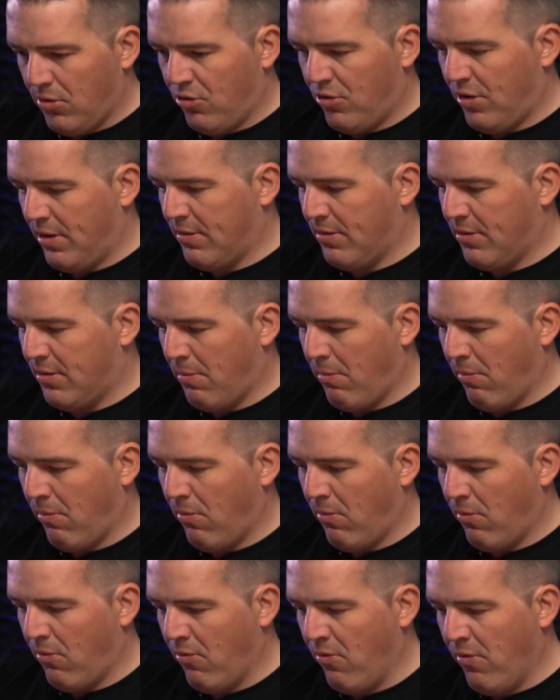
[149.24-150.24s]
just some
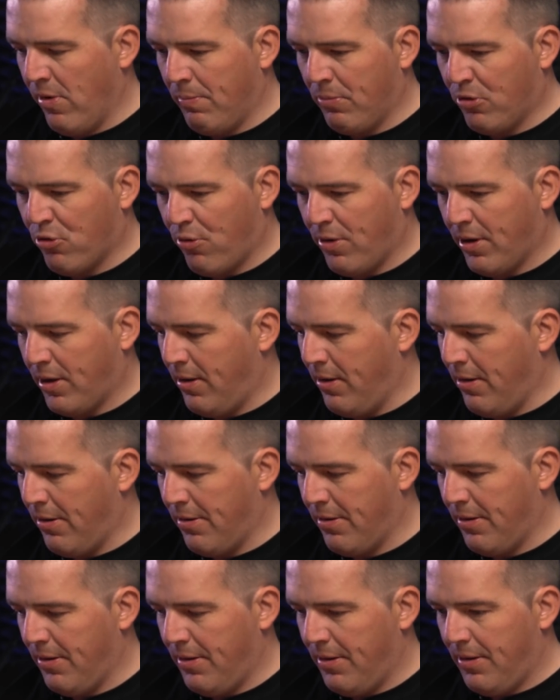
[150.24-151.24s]
Vim trick
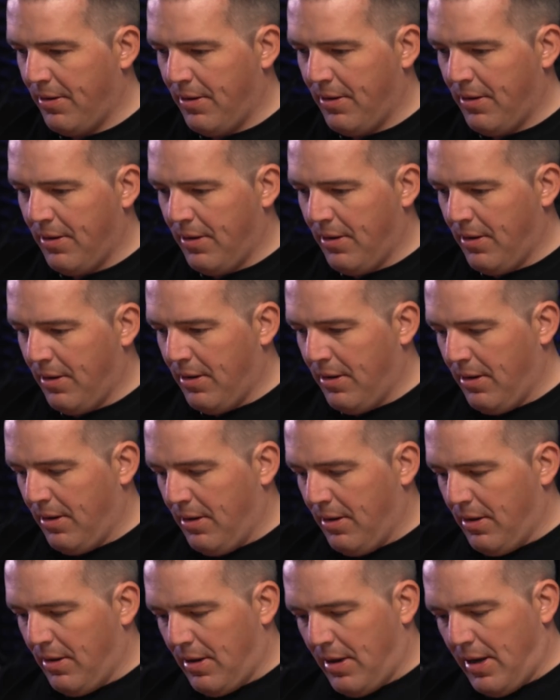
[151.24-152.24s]
here.
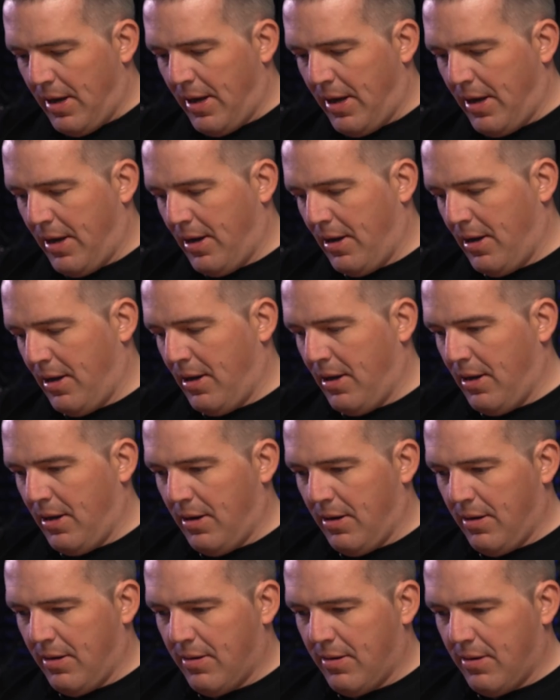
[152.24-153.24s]

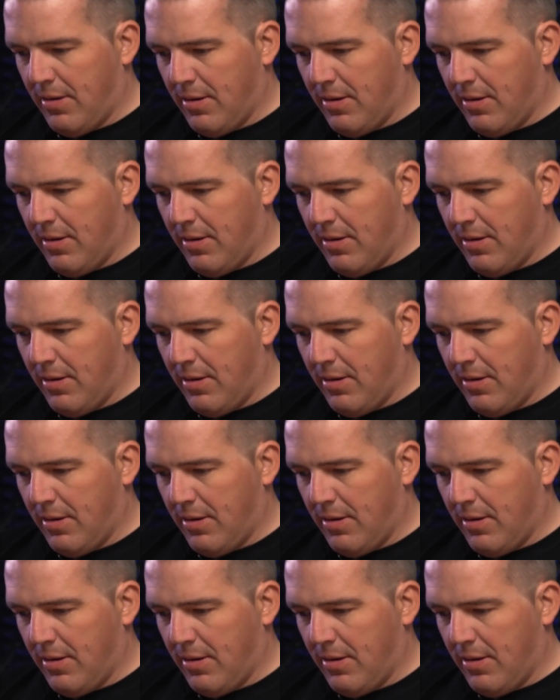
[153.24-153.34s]
And